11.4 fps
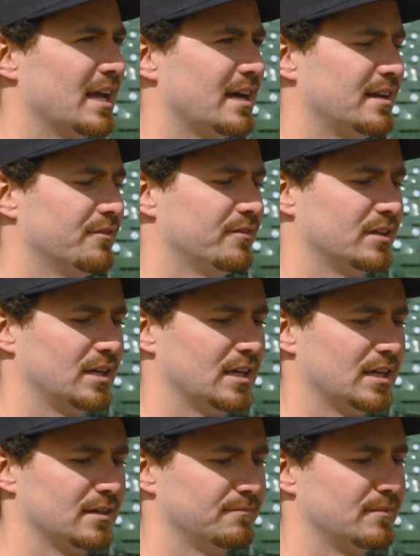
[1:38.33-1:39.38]
Yeah,
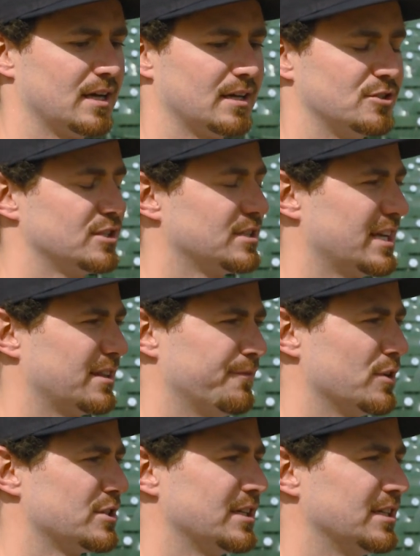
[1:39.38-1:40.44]
definitely. Just like the
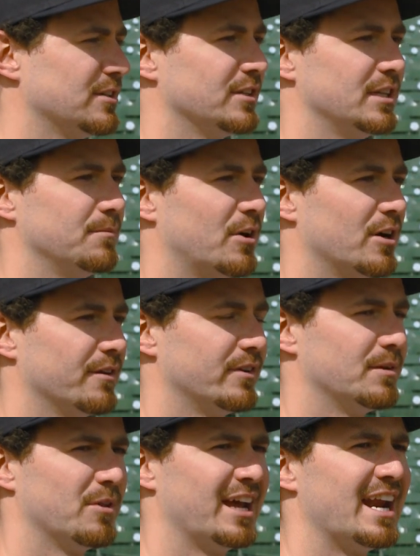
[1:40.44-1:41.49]
versatility part of
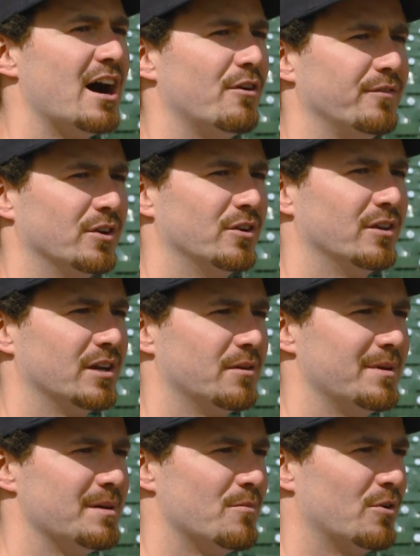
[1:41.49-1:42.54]
it, playing outfield a little
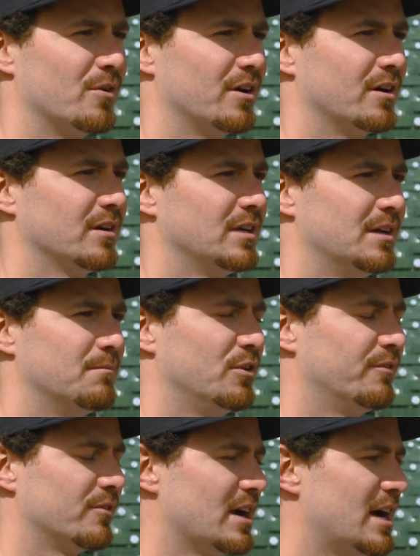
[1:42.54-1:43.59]
bit more,
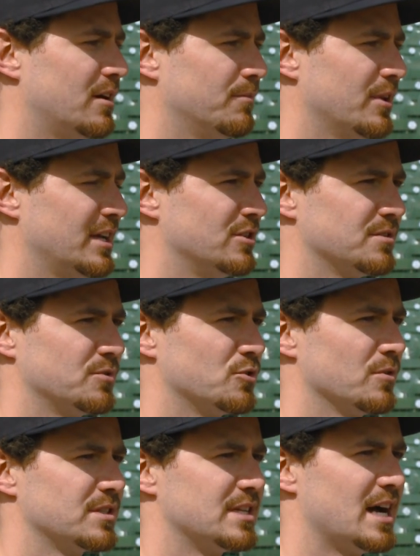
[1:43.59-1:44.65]
moving around, playing some
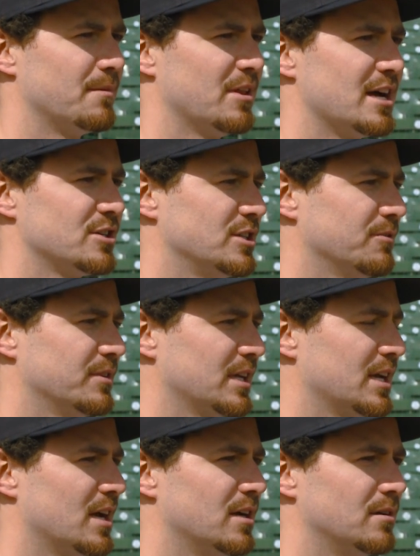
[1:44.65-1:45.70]
shortstop last year with the
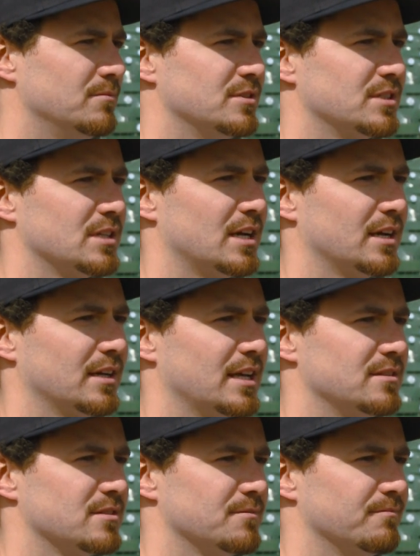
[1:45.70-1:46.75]
Cubs,
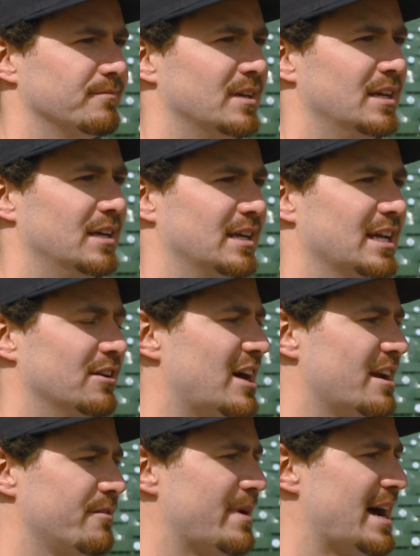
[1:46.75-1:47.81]
getting a
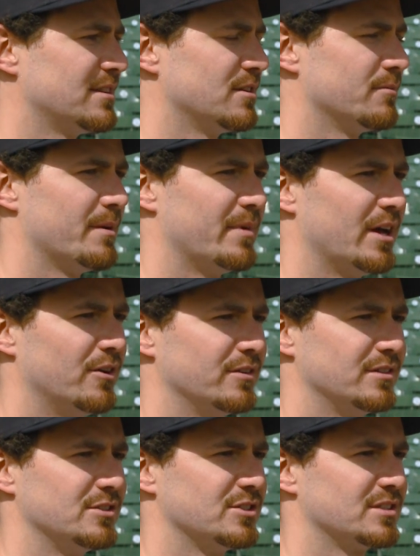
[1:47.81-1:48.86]
lot of bats under my belt,
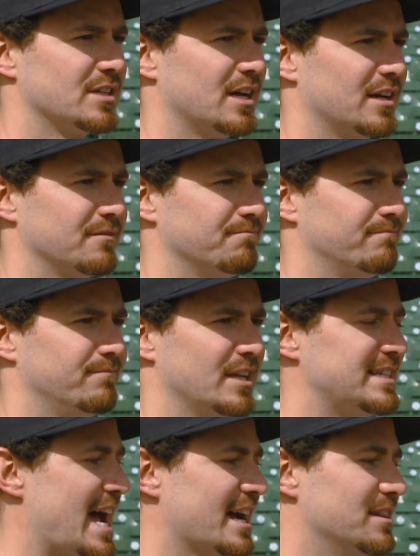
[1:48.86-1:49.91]
and just
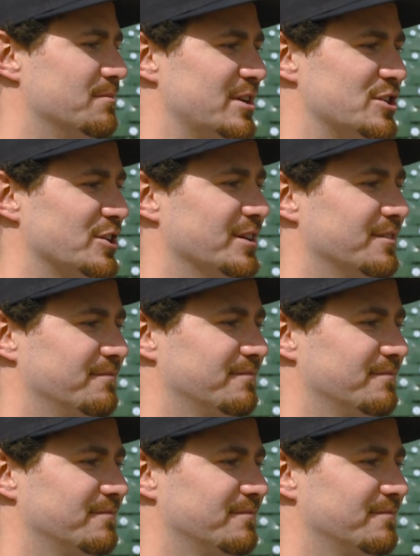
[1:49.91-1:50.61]
attacking the pitcher.